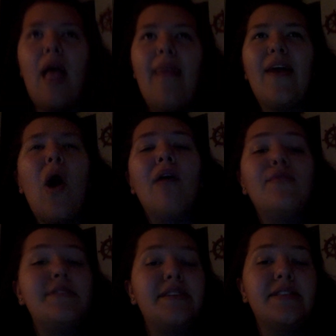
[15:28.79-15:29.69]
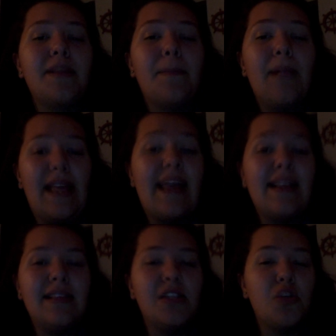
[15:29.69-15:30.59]
And, like, obviously, the plane
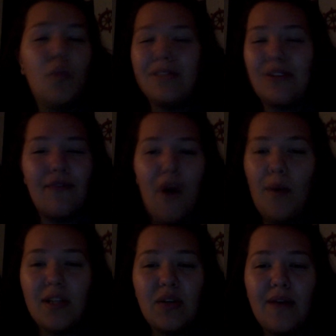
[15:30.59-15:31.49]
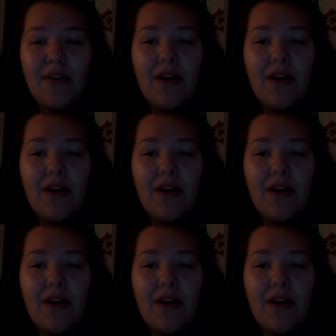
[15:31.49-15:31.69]
cancellation wasn't their fault whatsoever,